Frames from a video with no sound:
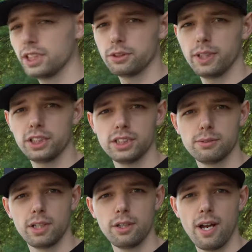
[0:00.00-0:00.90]
situations
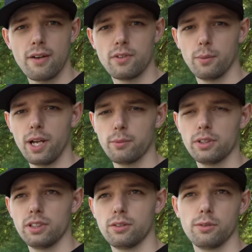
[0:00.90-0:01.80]
where you have the white
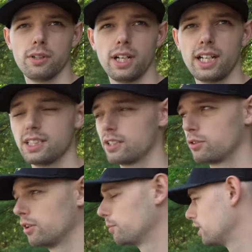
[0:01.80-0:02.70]
one or I guess the
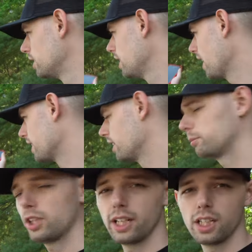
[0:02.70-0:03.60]
chrome one, I ended up
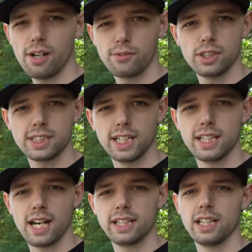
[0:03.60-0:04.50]
trying covers and
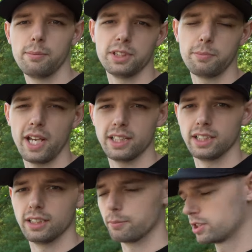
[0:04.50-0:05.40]
then I ended up just
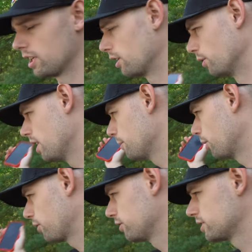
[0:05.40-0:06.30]
painting them. So
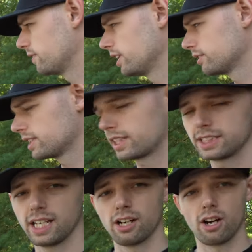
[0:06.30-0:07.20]
both of those videos, like I
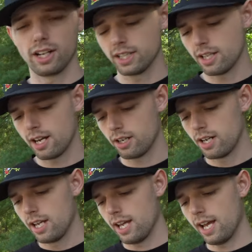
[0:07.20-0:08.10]
said, are in there
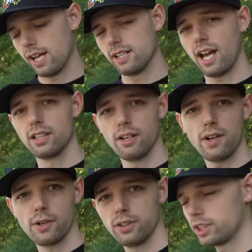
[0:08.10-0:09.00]
and I love how it